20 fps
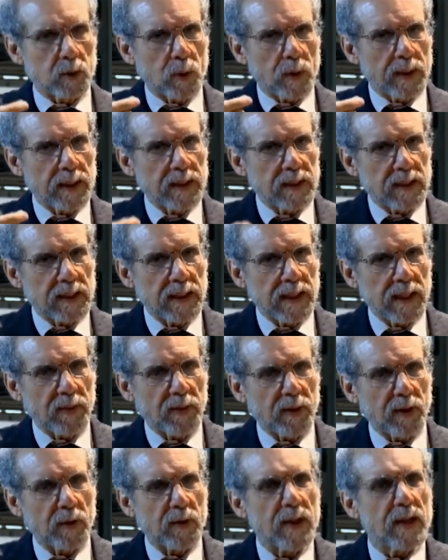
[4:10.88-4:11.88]
trying to
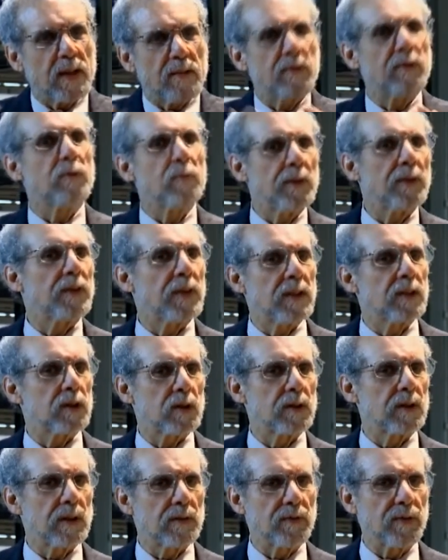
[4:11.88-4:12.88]
get there, even when
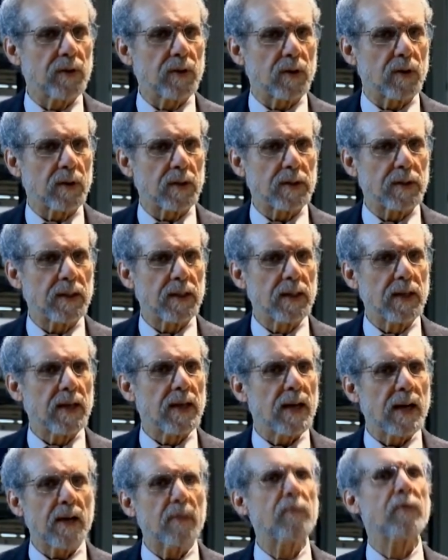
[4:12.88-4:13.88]
things are difficult.
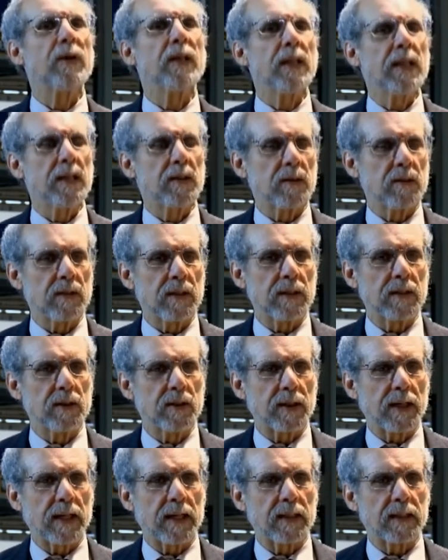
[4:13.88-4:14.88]
Every leader
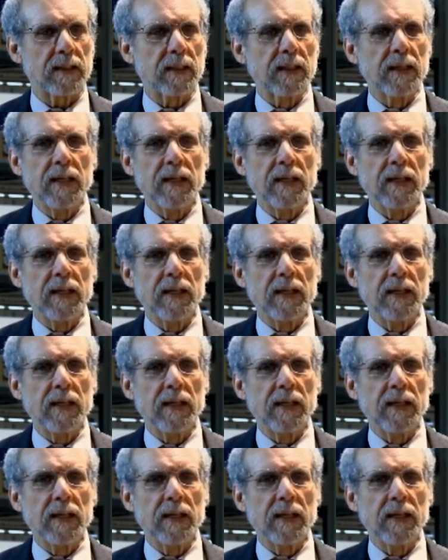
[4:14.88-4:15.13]
needs that.